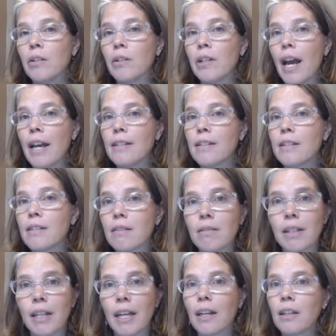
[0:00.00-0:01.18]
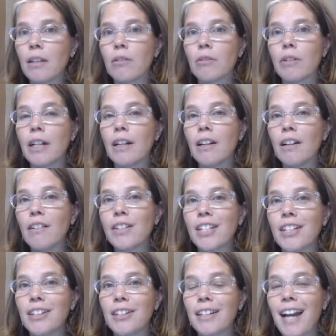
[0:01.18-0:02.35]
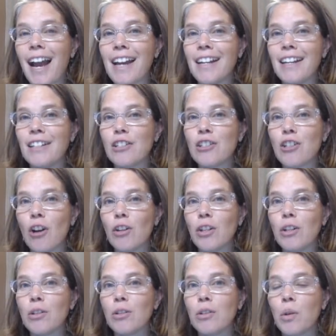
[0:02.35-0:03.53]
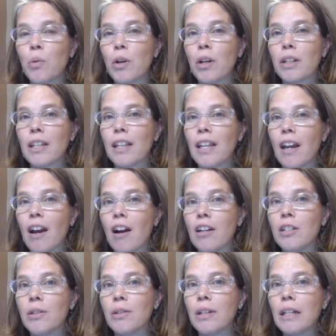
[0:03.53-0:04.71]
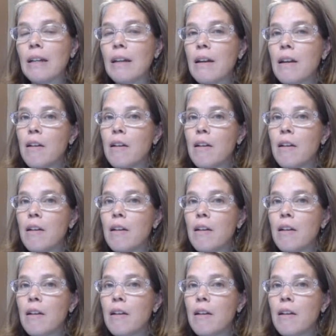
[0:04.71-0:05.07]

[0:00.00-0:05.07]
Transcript: nice kick in the rear to kind of show you the work that they are doing.